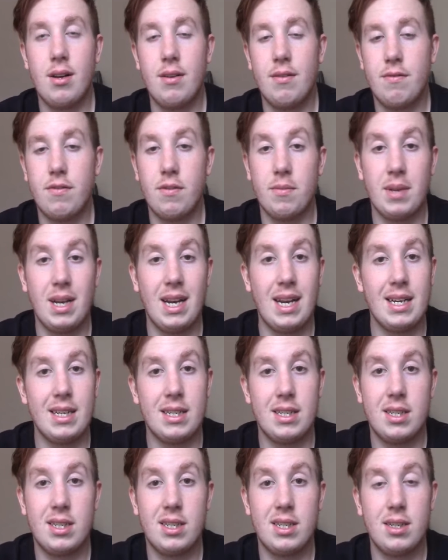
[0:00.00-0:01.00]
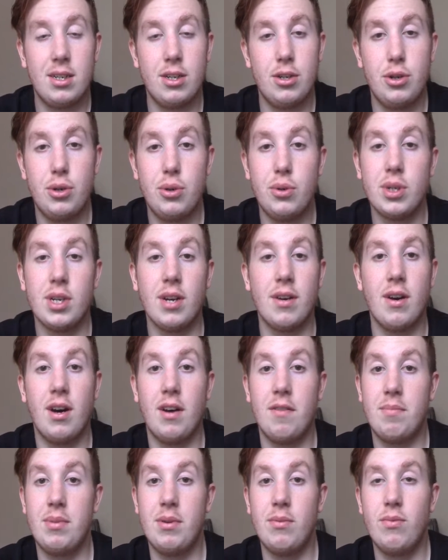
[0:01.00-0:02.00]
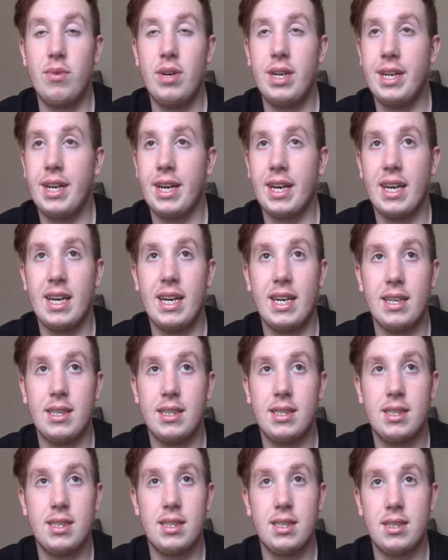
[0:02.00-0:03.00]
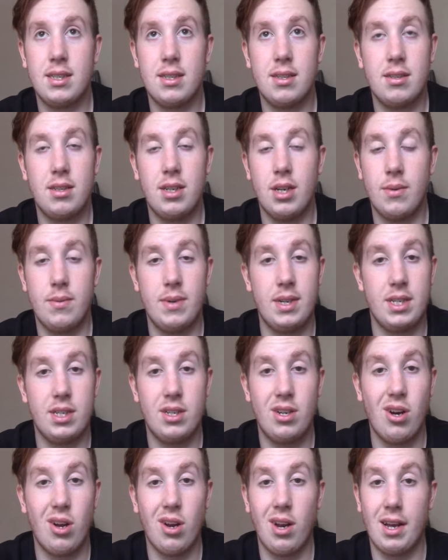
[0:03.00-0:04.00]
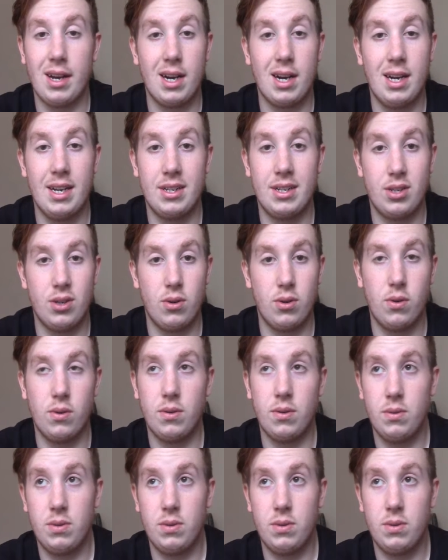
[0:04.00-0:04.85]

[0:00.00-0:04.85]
from the latest news I've been reading, it's not likely at all.